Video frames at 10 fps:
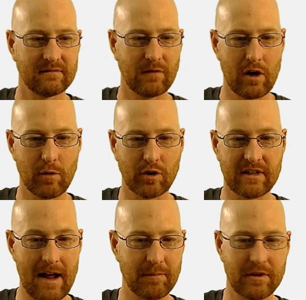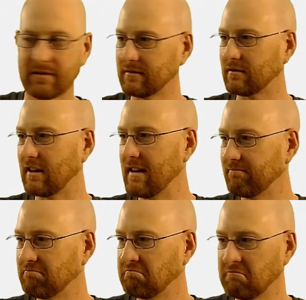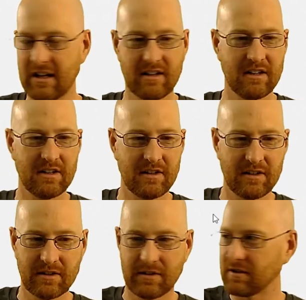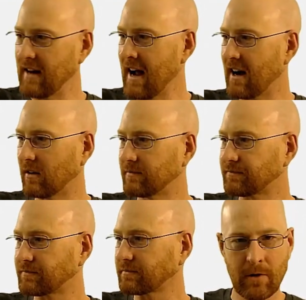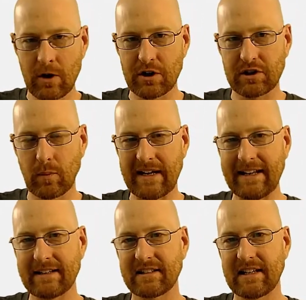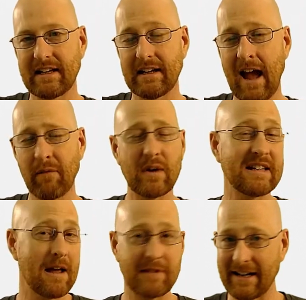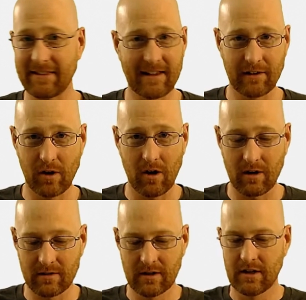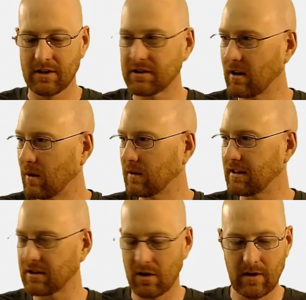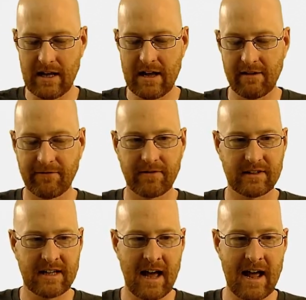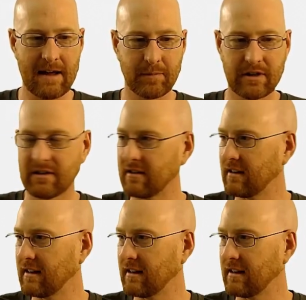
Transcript: variable typed, right? So now, first we need to see, have we typed anything at all? So let's go if typed